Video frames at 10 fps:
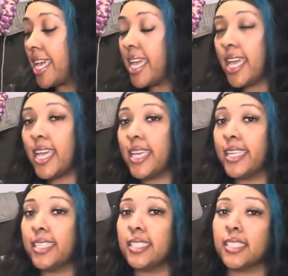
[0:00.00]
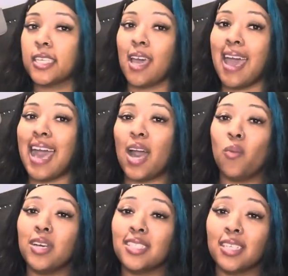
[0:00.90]
And I
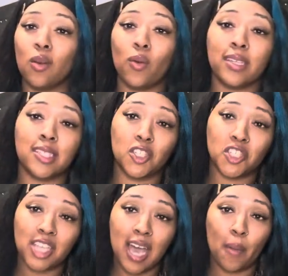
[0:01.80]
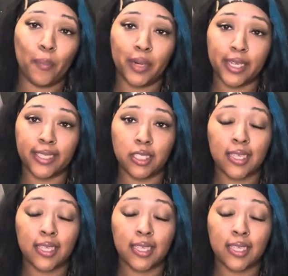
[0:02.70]
wasn't going to shop, but